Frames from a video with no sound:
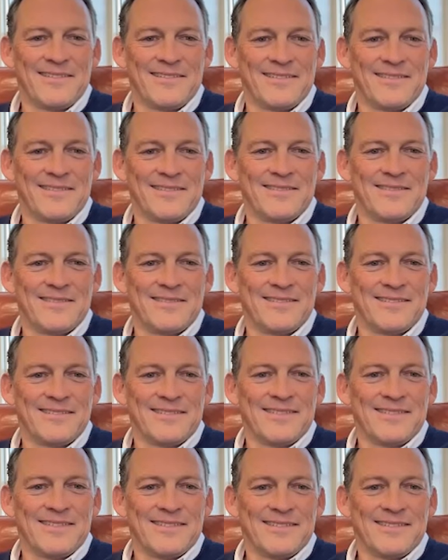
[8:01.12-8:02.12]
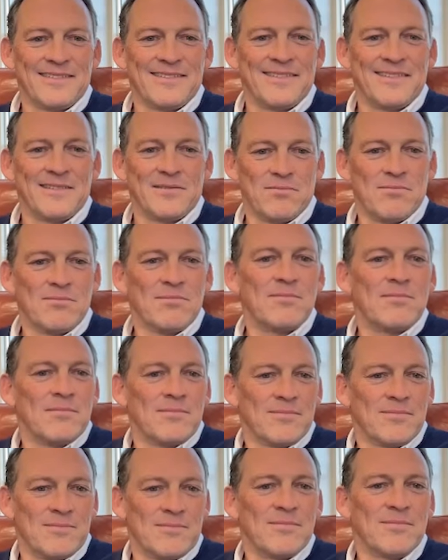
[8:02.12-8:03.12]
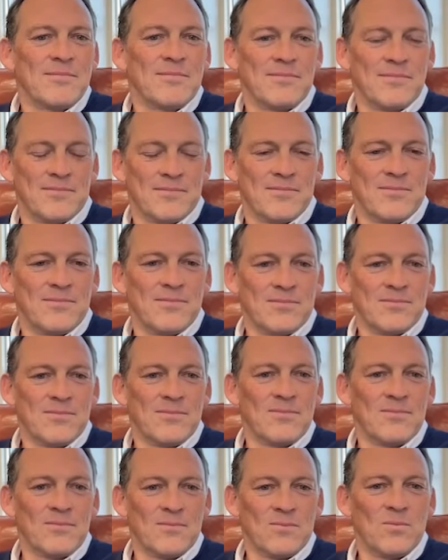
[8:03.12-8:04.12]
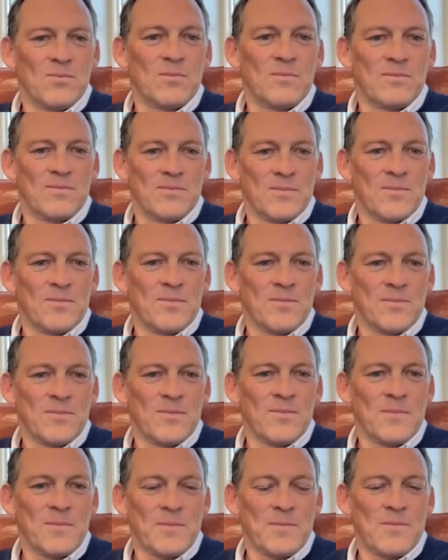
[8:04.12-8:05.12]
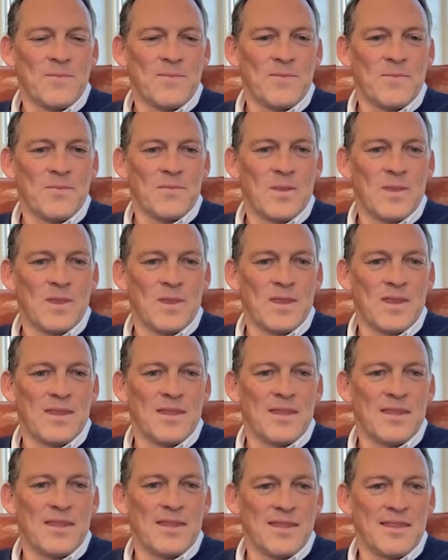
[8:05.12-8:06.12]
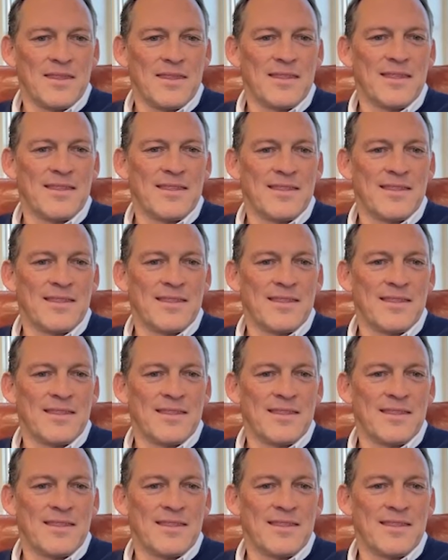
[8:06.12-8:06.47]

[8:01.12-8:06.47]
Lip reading: The person shown says nothing.